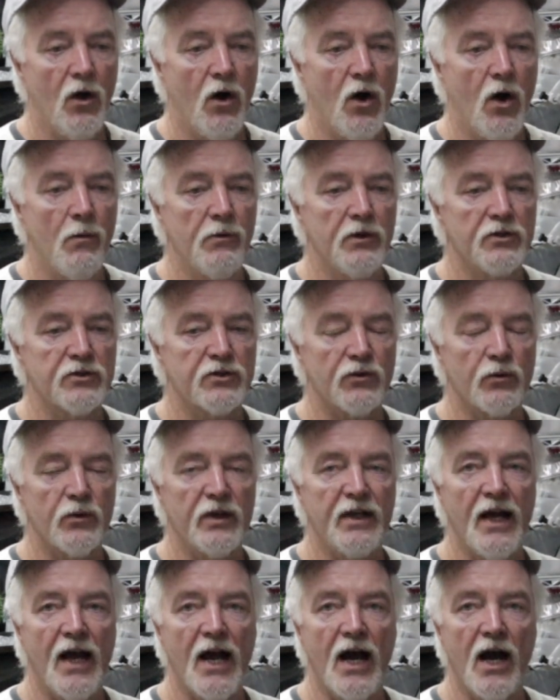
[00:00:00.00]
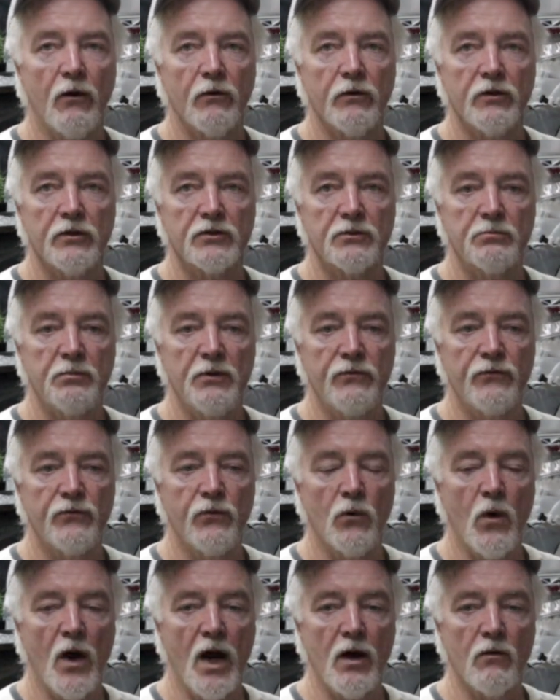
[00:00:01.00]
almost three hours
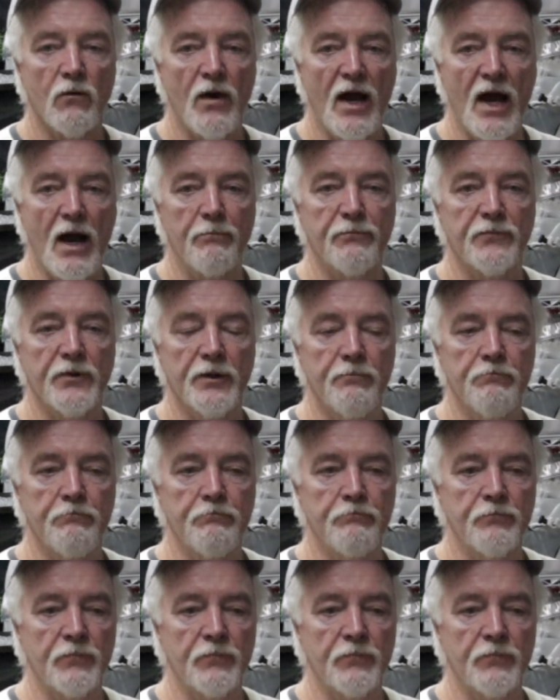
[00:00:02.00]
before I wrapped them,